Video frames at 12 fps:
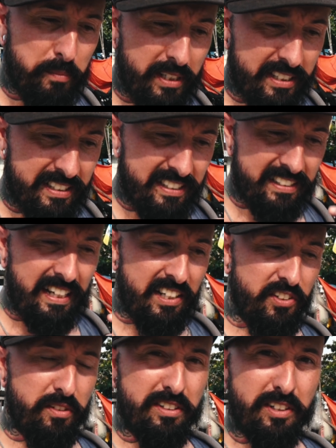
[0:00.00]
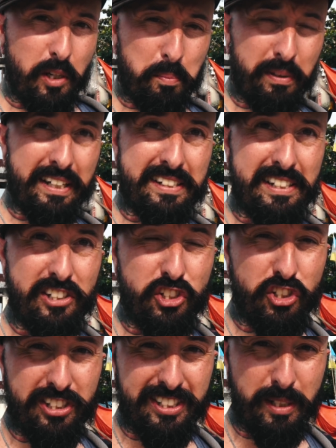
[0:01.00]
because it's not a place
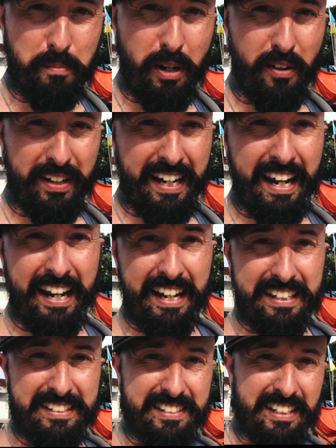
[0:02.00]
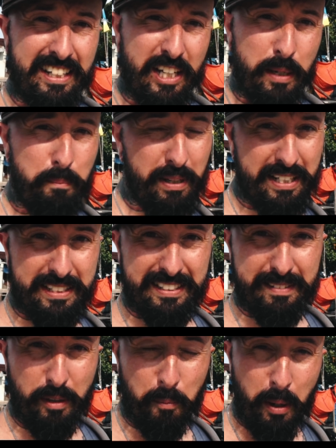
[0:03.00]
that's just about cats, but
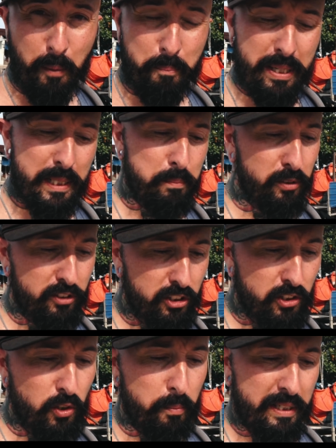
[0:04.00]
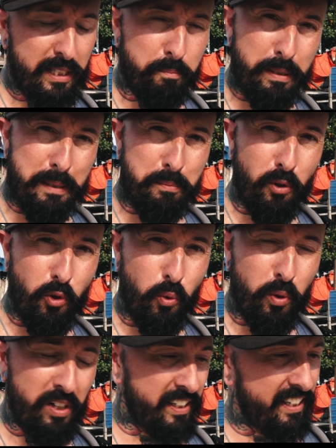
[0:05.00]
it's about people too. I mean, the people
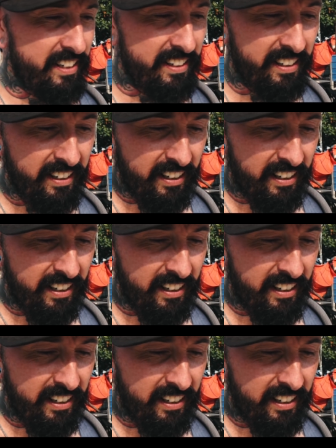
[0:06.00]
who work here